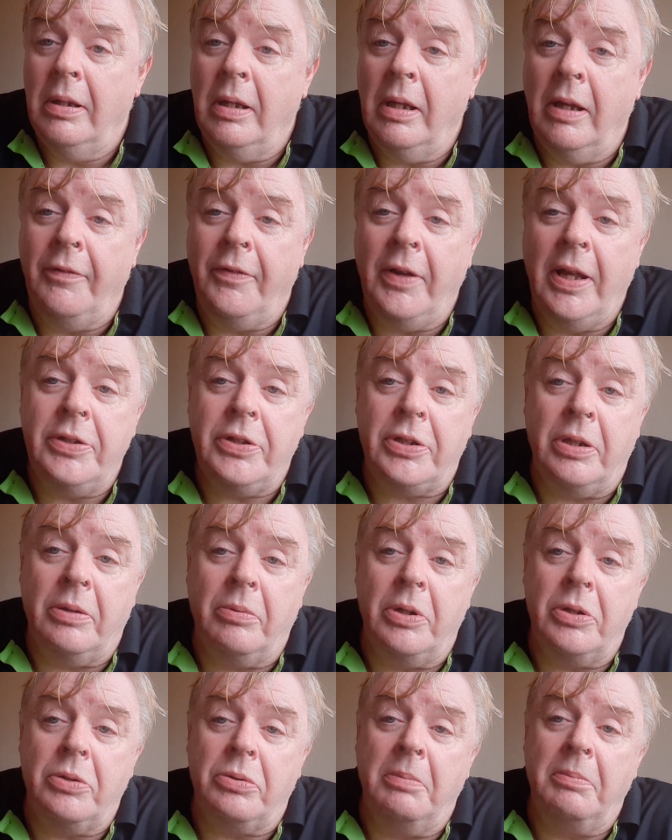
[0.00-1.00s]
events in
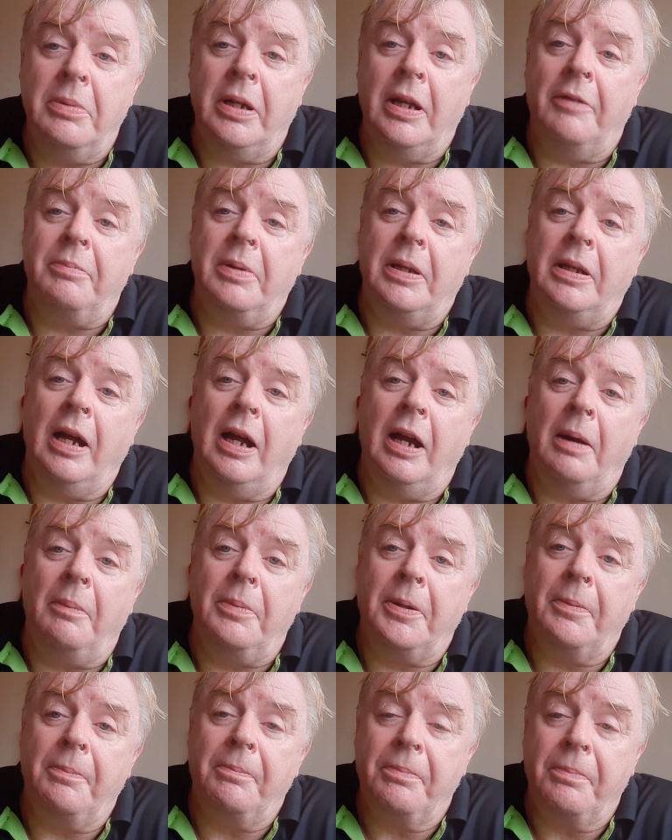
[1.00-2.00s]
which women have been
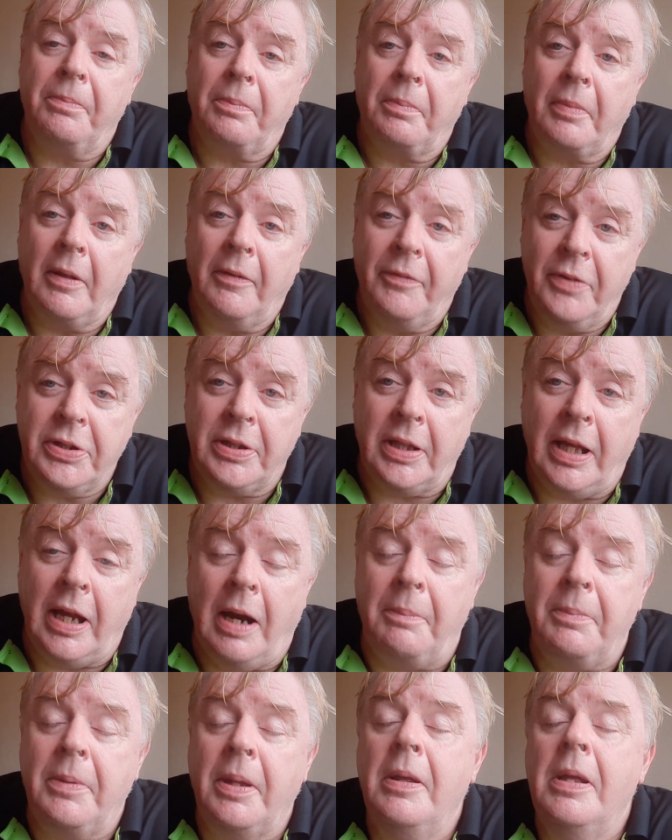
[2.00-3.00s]
harmed, physically
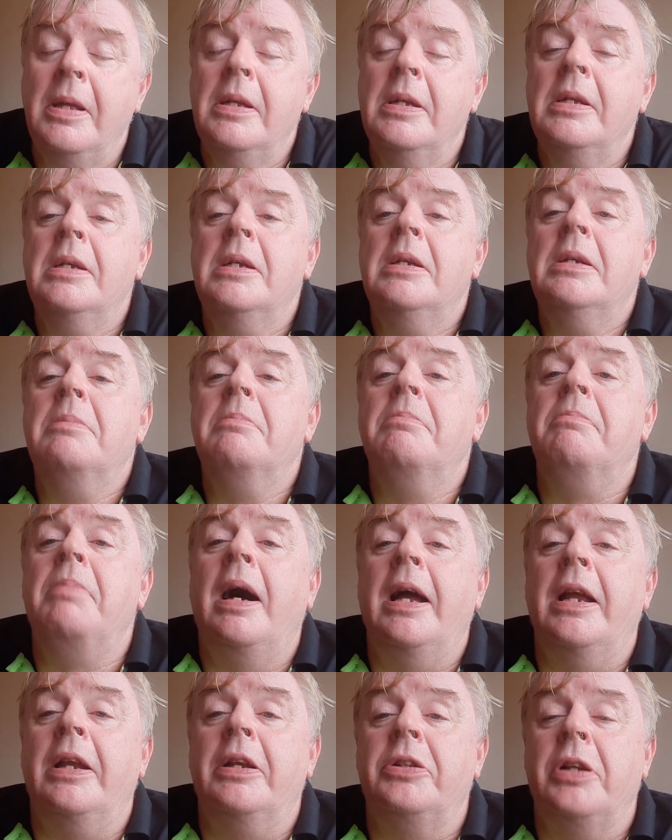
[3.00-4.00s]
harmed,
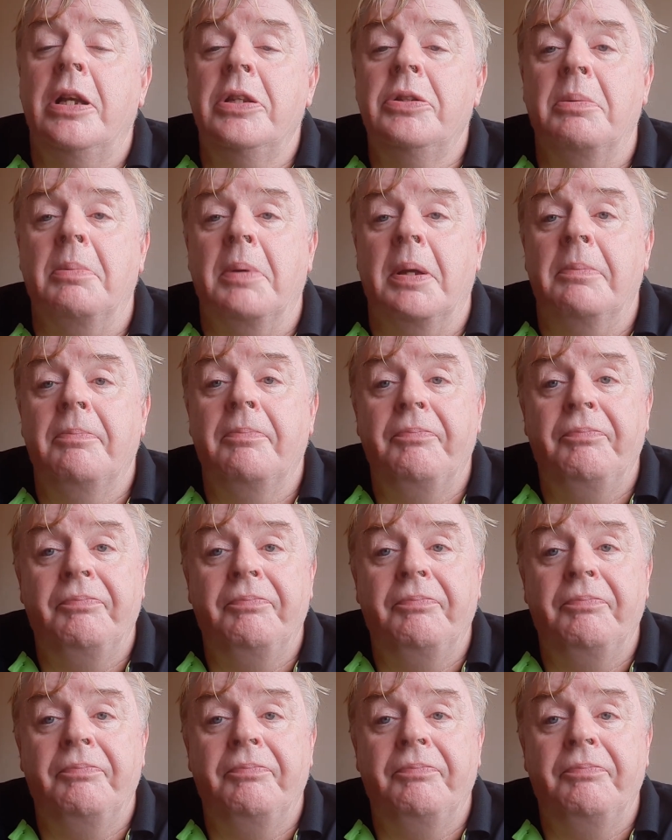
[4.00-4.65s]
by trans women,